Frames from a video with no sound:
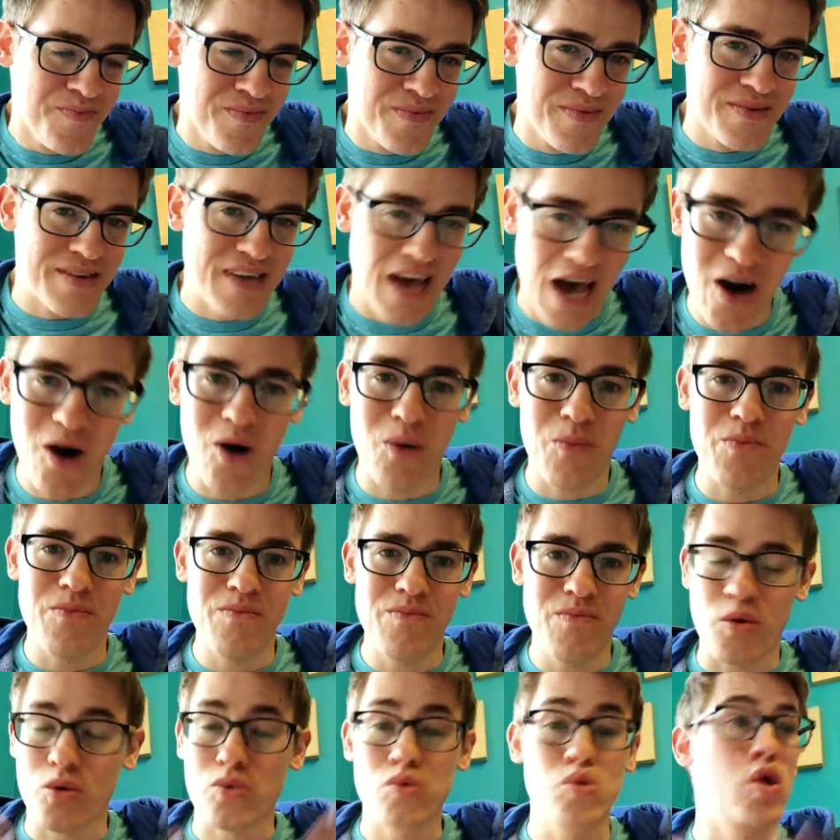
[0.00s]
to
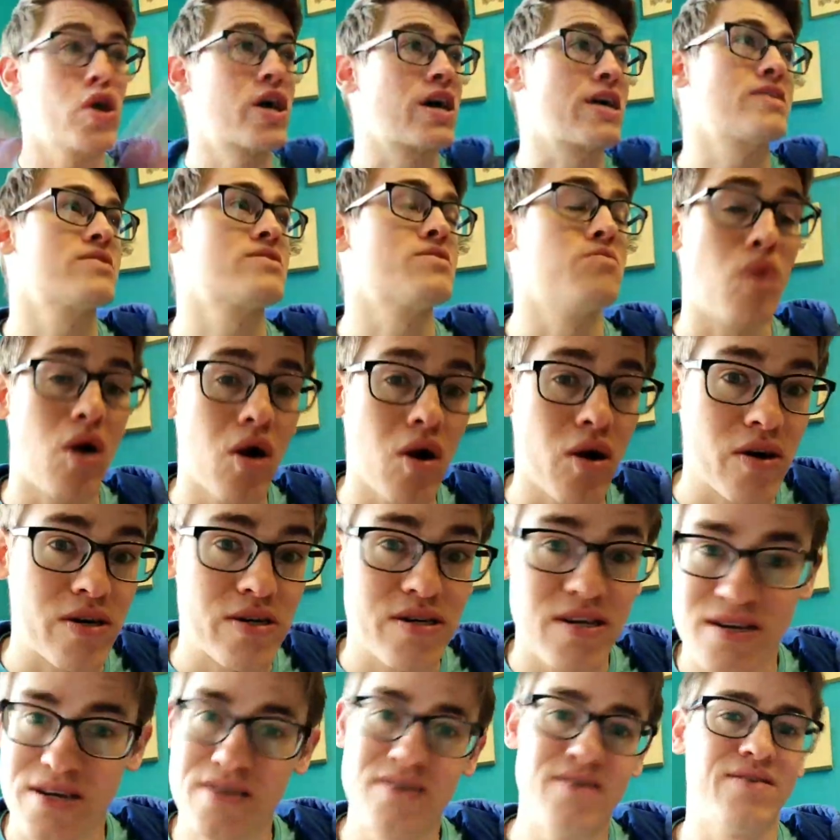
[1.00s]
help, or look at some
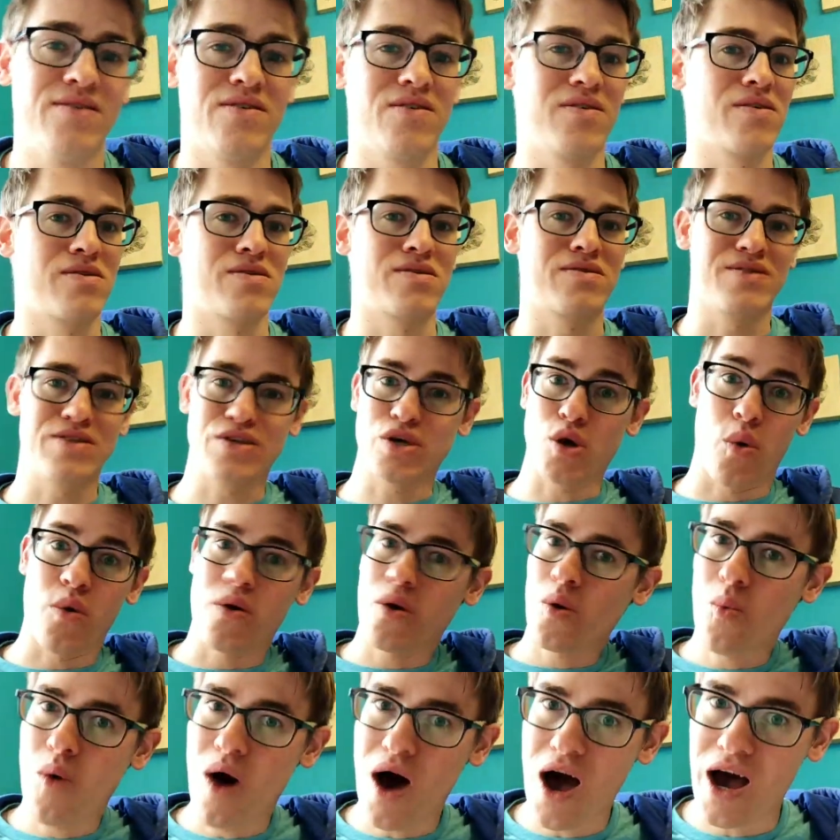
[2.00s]
art, or go
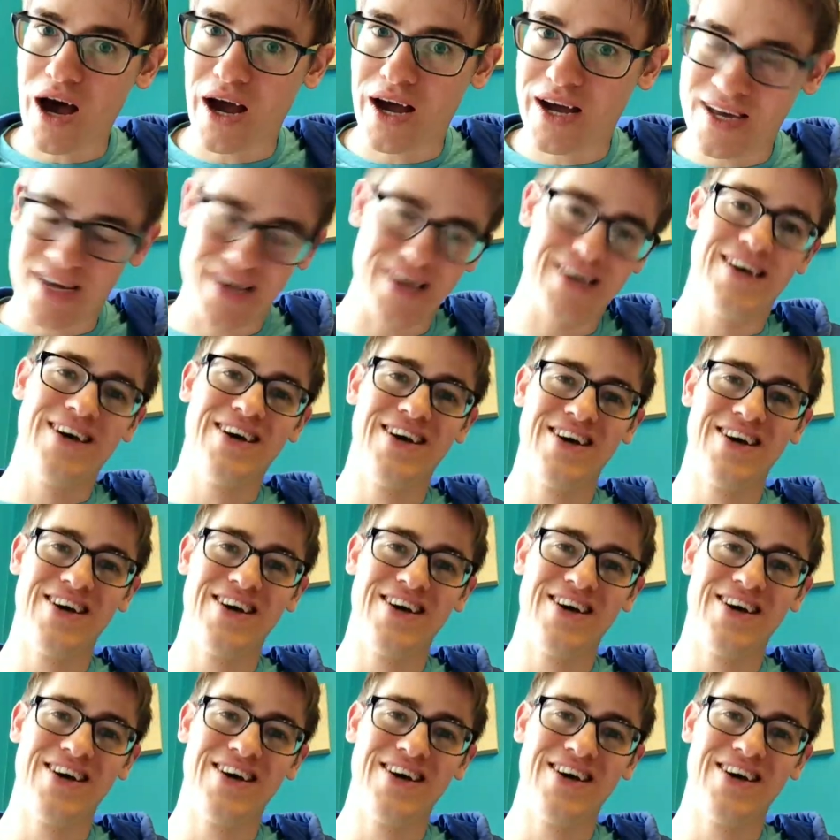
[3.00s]
on a walk.